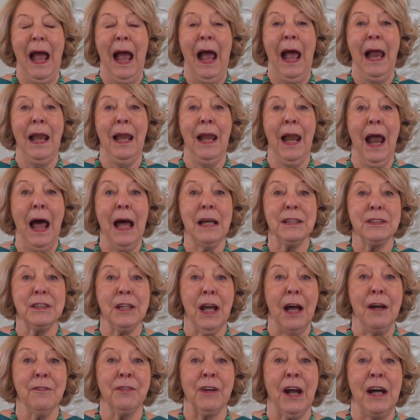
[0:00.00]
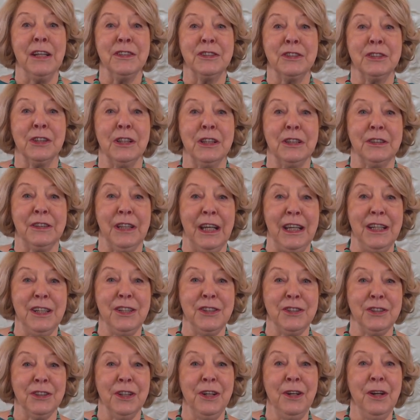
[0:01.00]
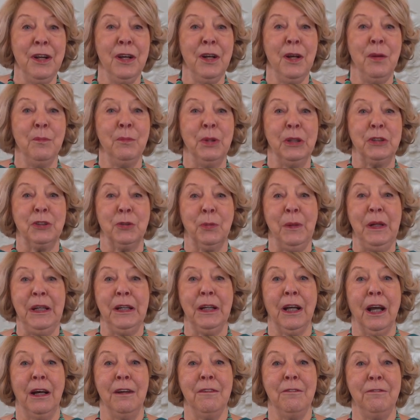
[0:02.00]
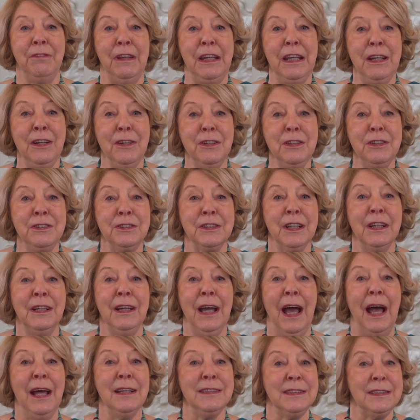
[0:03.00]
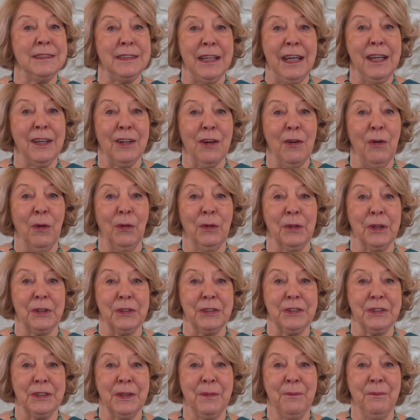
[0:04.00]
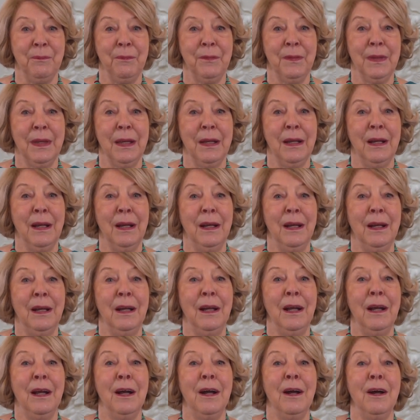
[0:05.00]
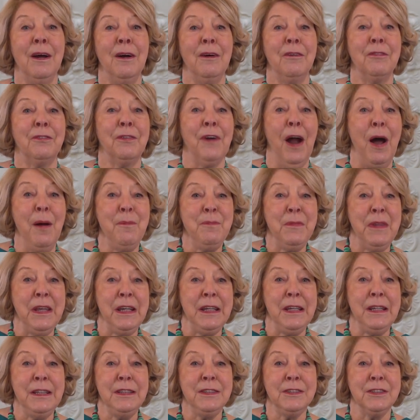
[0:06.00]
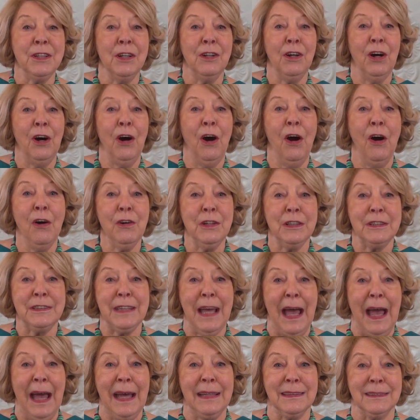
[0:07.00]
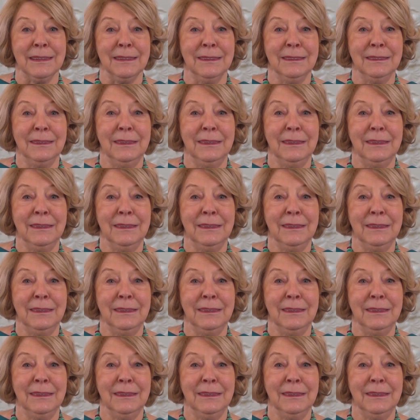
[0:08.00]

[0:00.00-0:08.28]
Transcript: a lot of consultation between conveners and stakeholders. From these, UNCTAD,